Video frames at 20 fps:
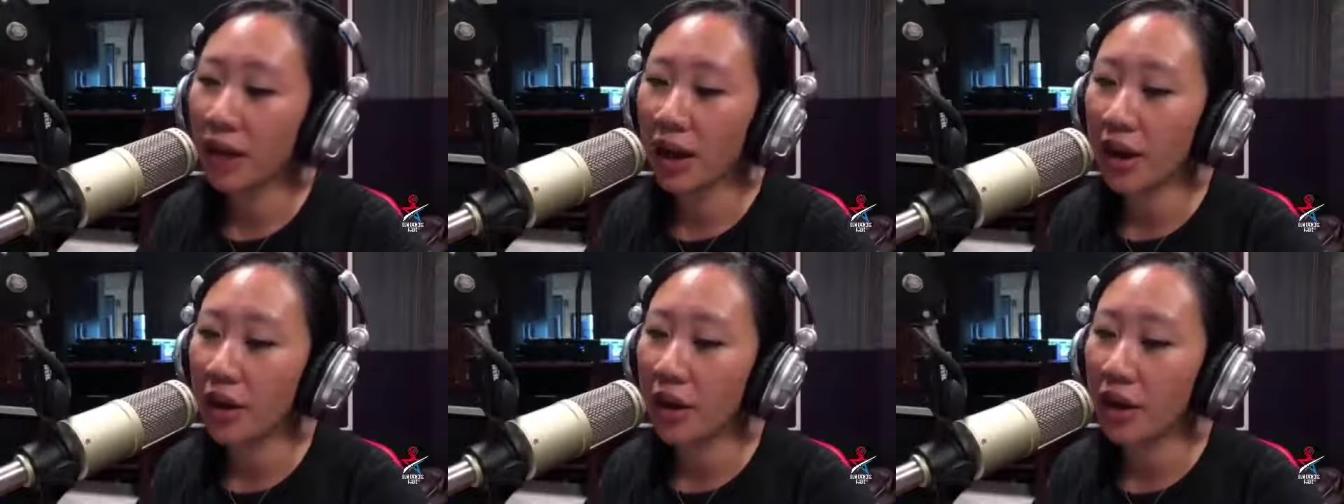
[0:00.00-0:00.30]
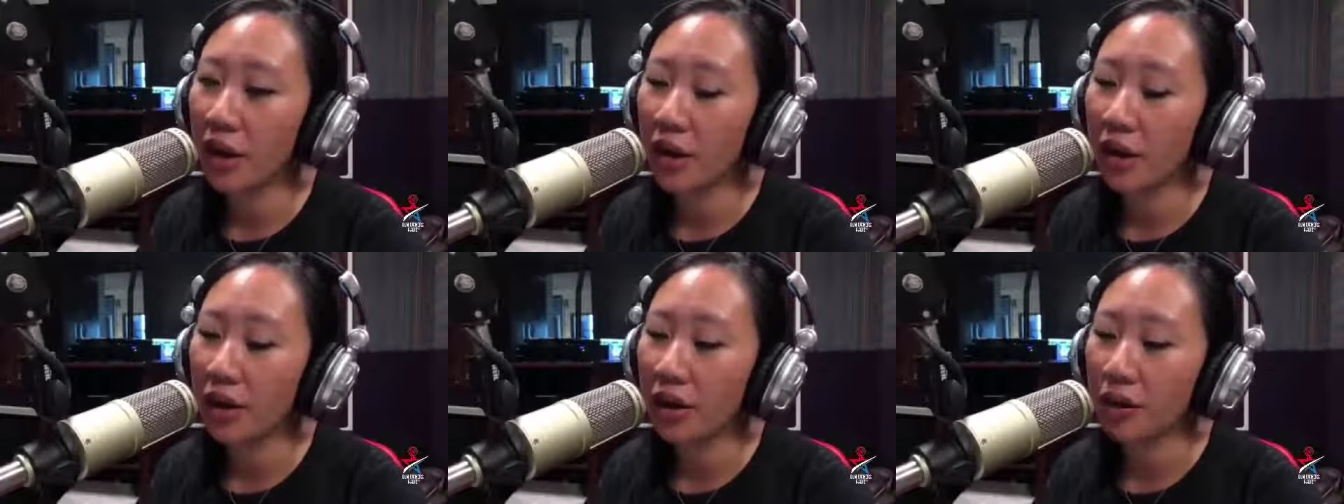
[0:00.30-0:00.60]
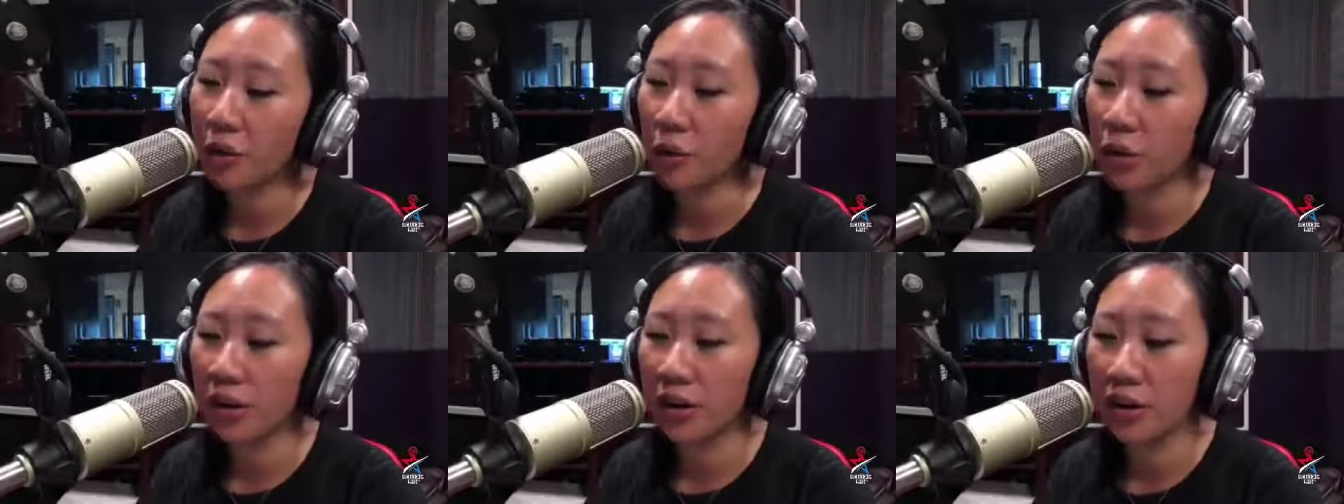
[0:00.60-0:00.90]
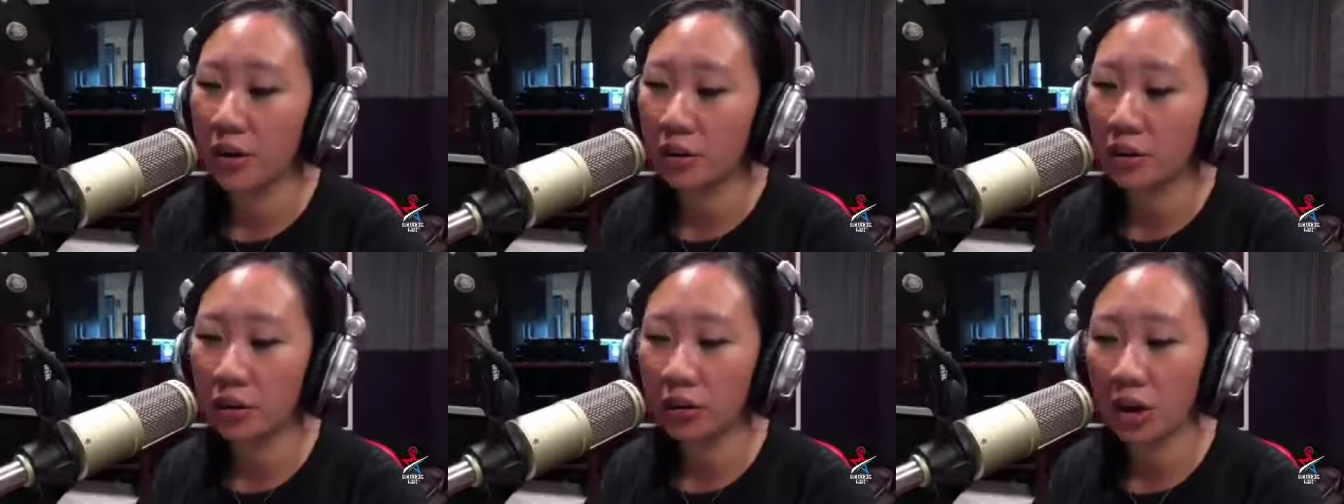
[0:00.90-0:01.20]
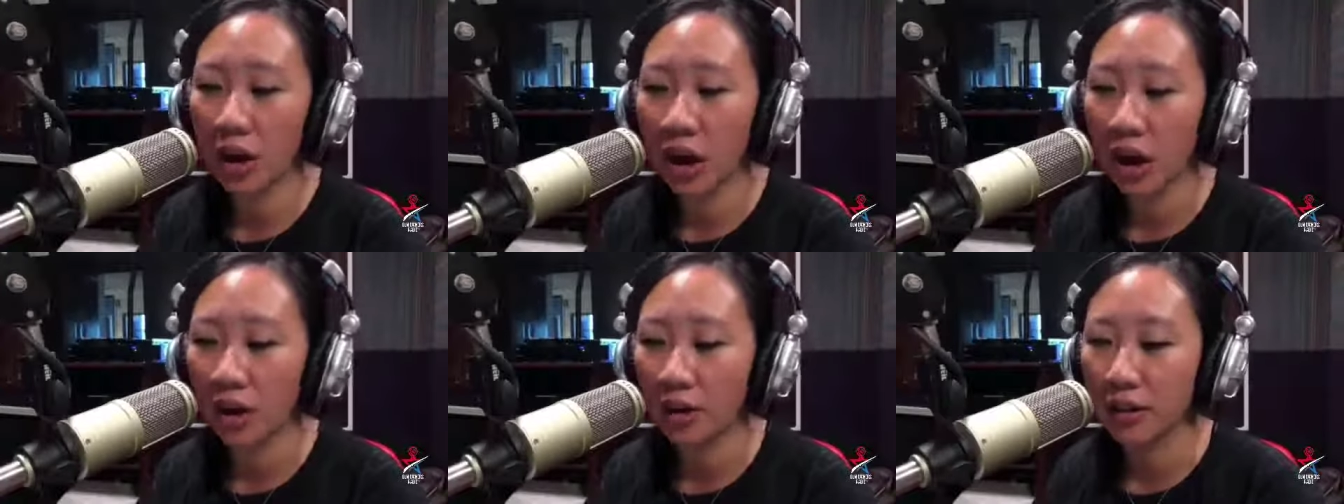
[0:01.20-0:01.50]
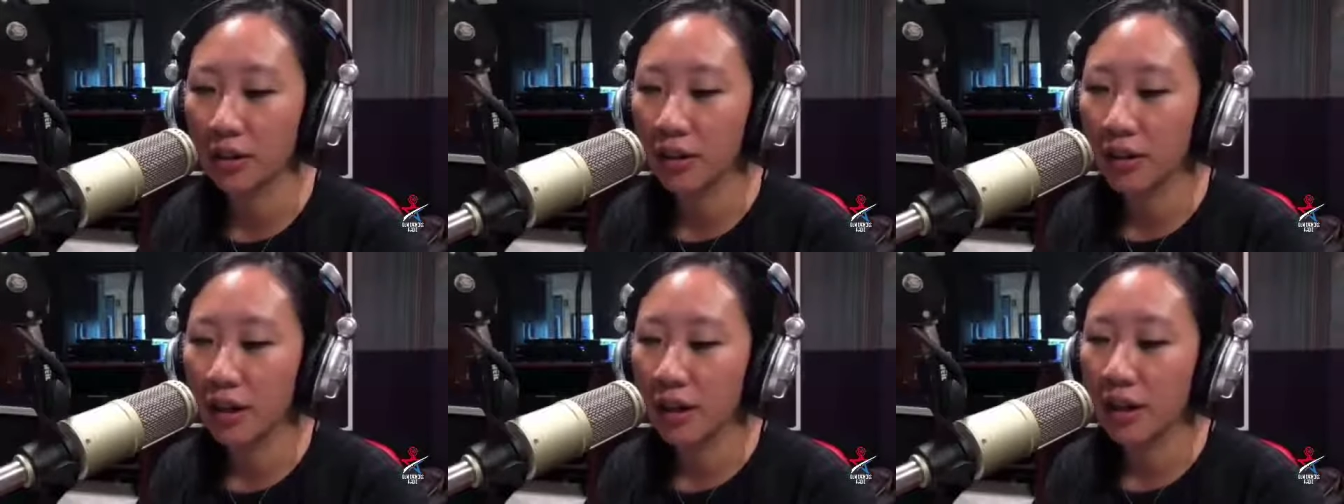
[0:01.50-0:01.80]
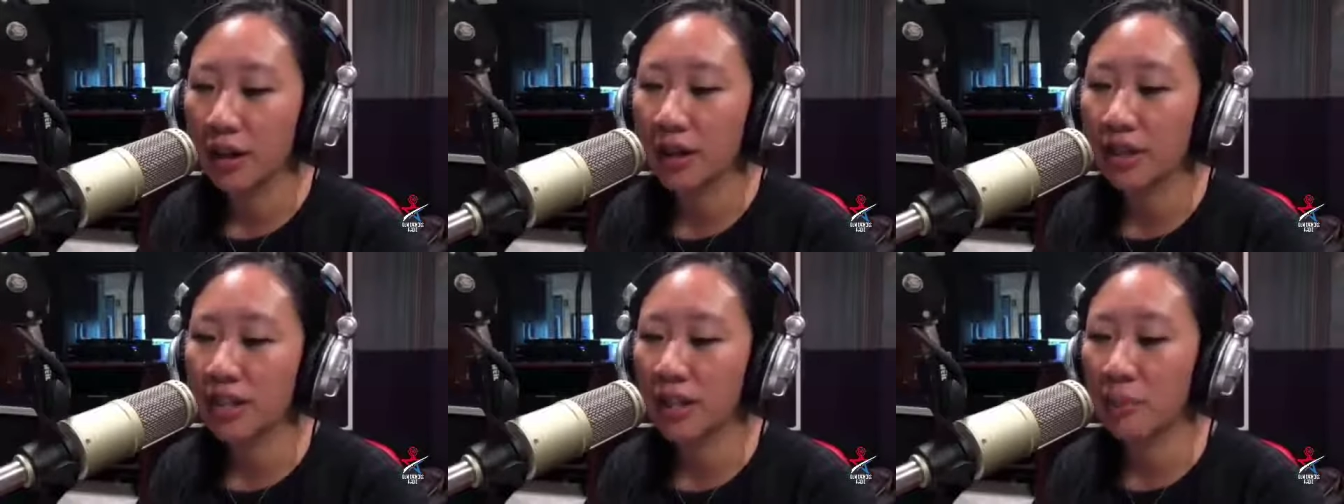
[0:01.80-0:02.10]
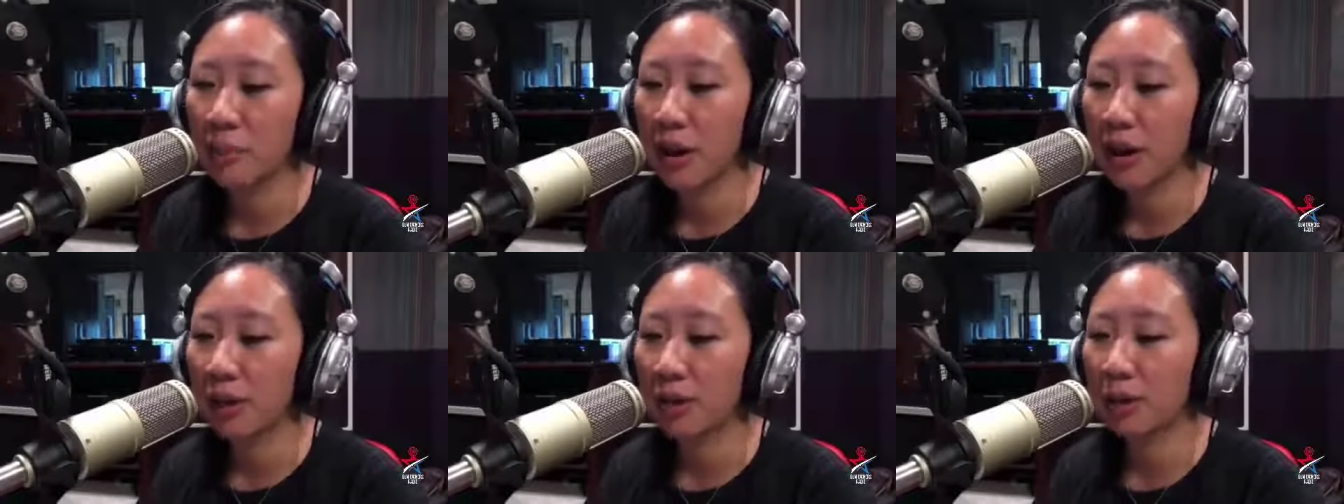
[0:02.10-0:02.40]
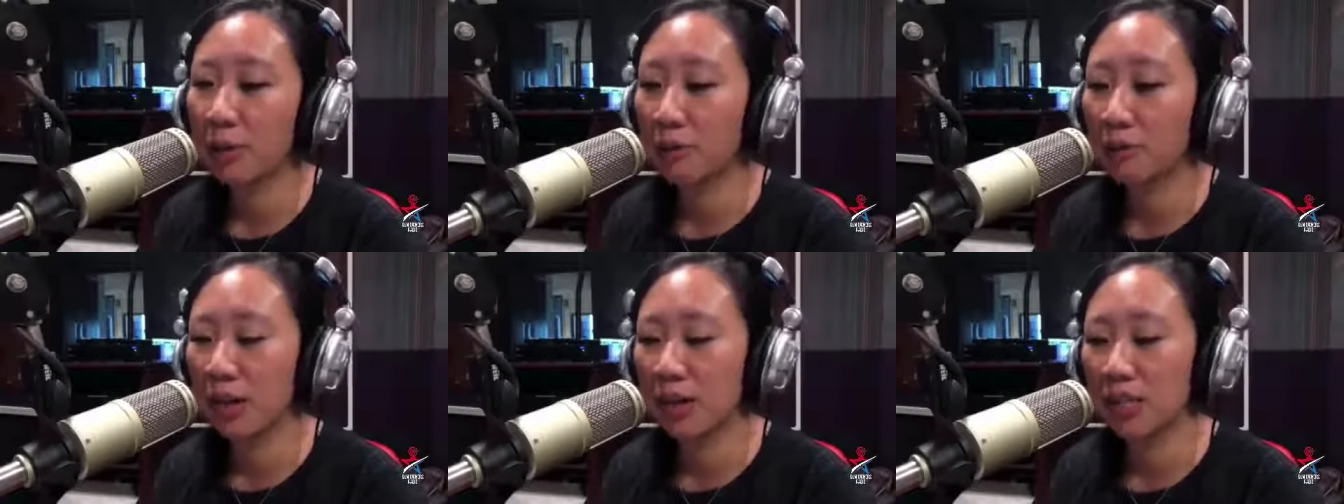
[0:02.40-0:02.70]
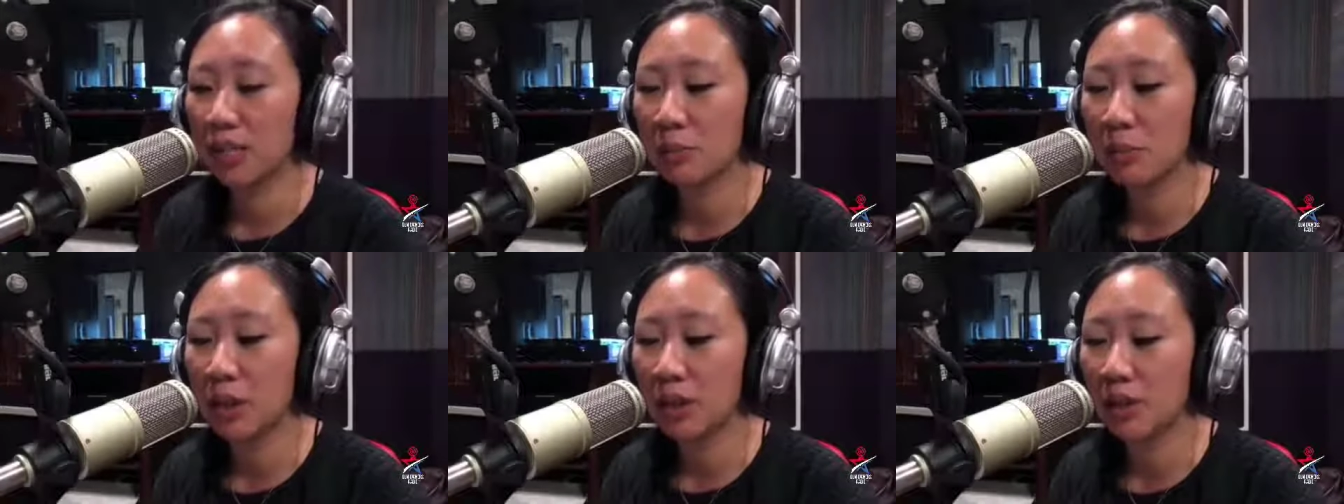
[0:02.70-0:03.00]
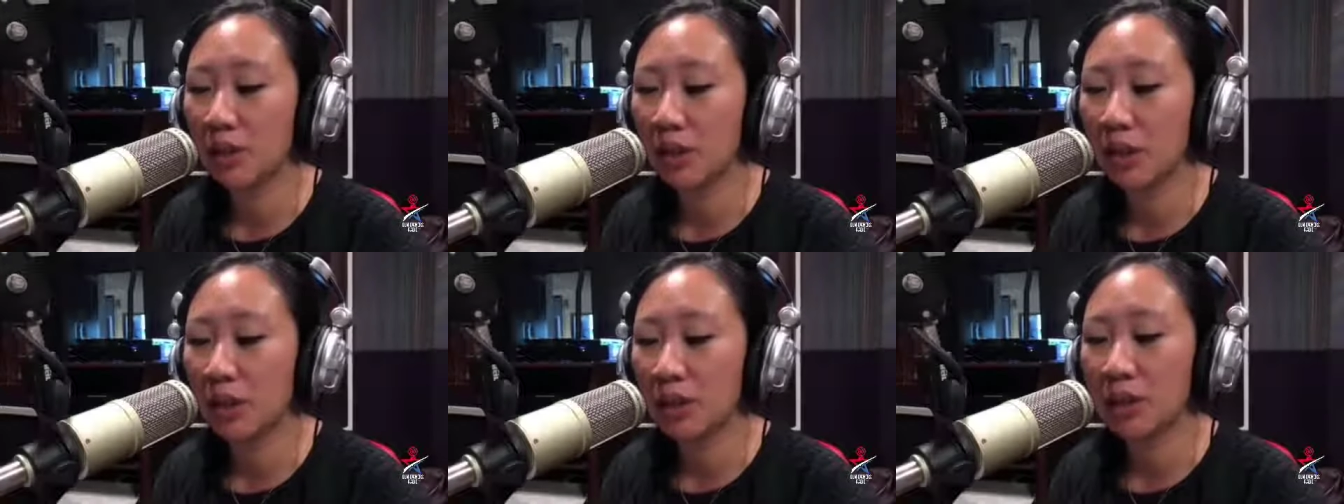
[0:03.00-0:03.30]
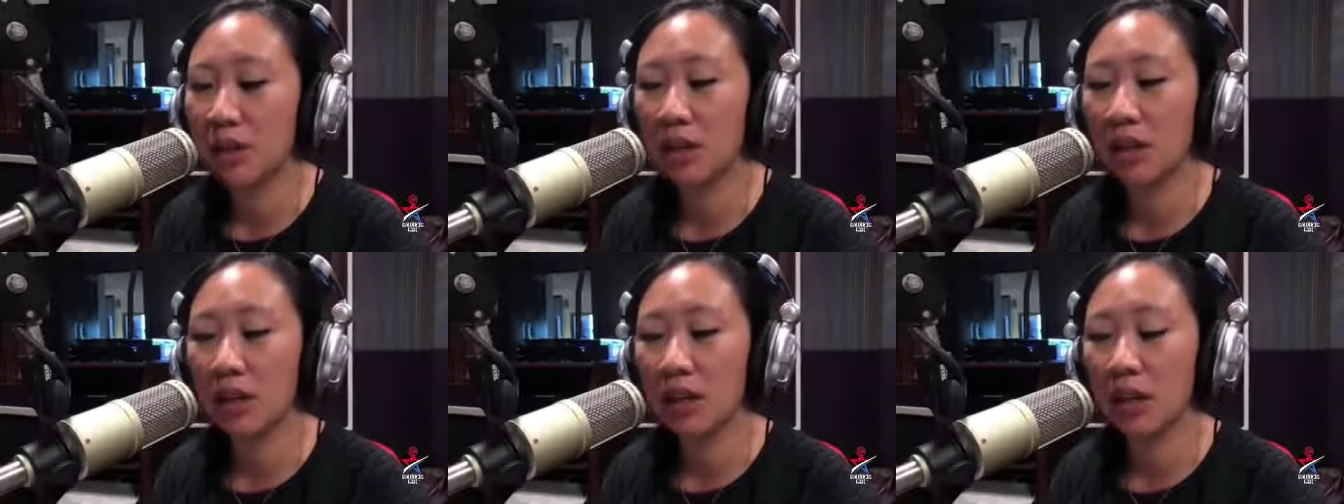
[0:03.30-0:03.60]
AR or another Glock is a better investment than